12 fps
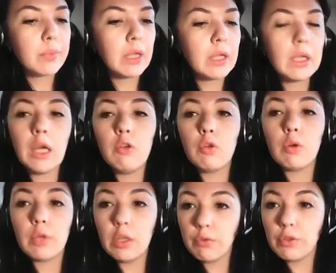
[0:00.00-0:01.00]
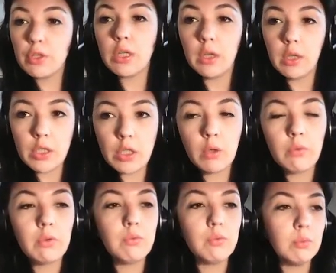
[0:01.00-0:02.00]
in case of infertility
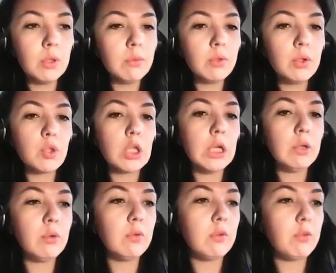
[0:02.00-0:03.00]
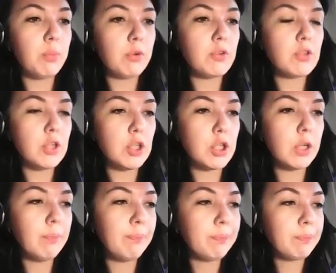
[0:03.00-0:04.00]
of the woman, we usually use this procedure